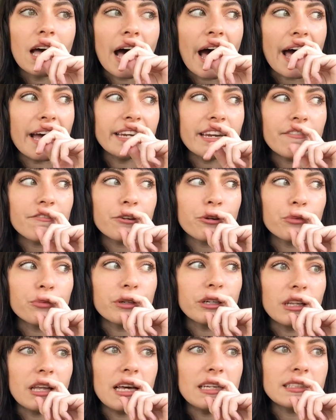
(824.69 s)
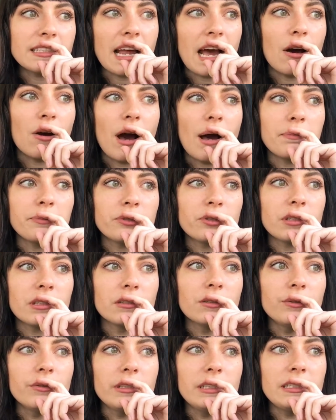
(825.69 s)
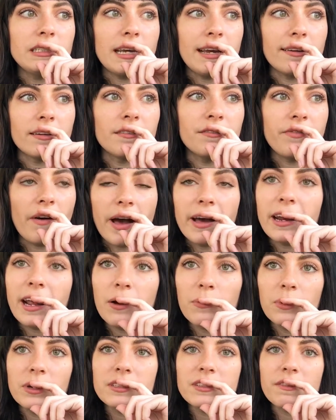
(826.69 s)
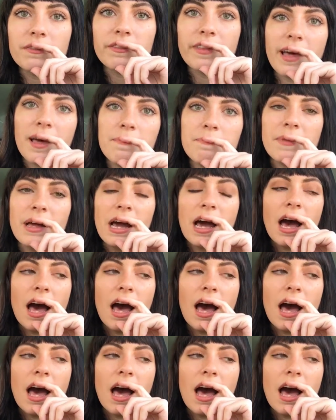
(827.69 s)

I never realized how absolutely terrified I was of them